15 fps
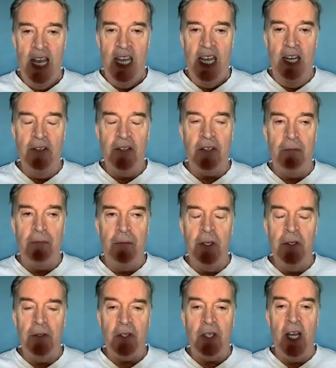It is the
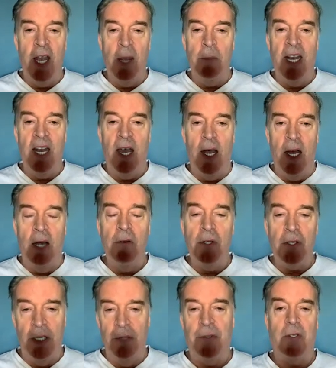first time in
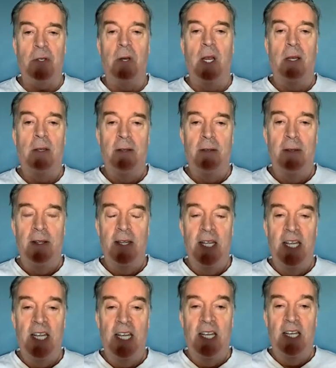Irish history
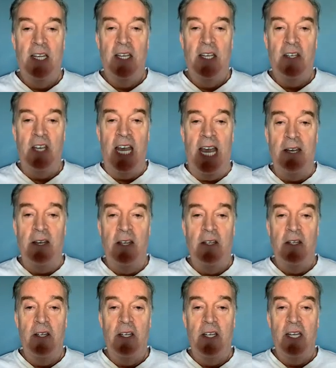that
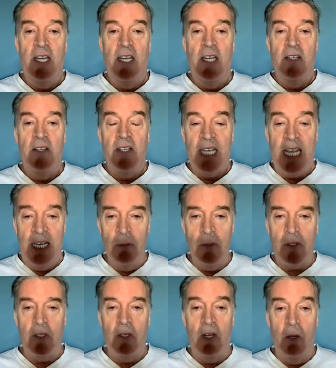
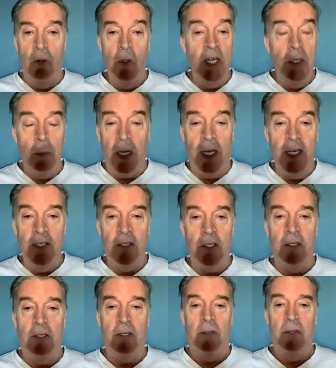counsel only
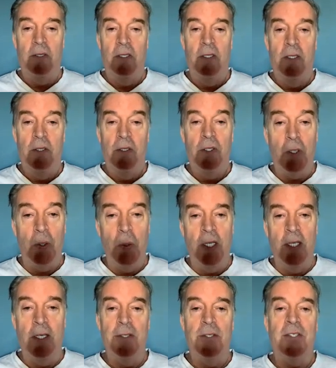appointed 2
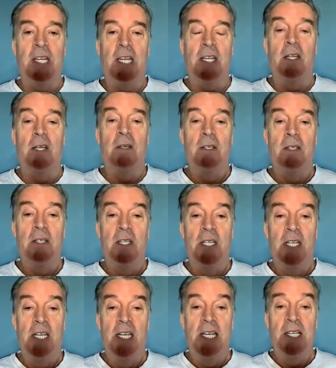years senior
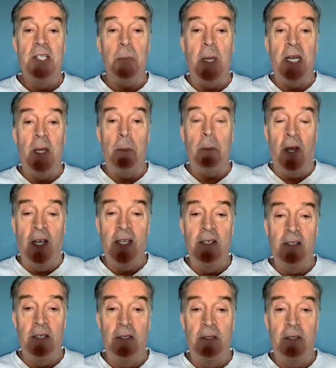has been
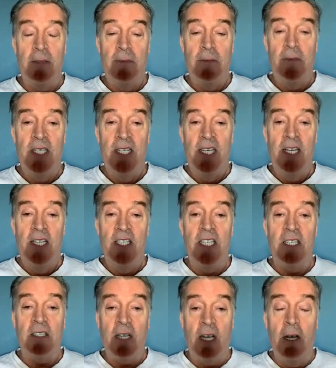appointed the
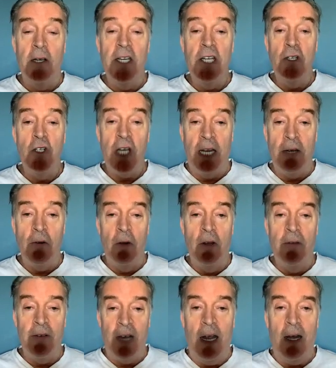Attorney General
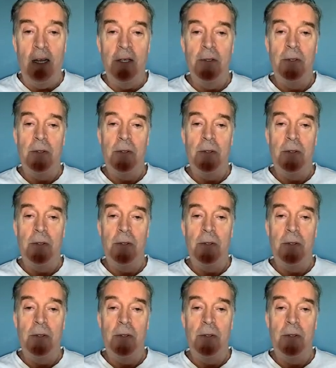of Ireland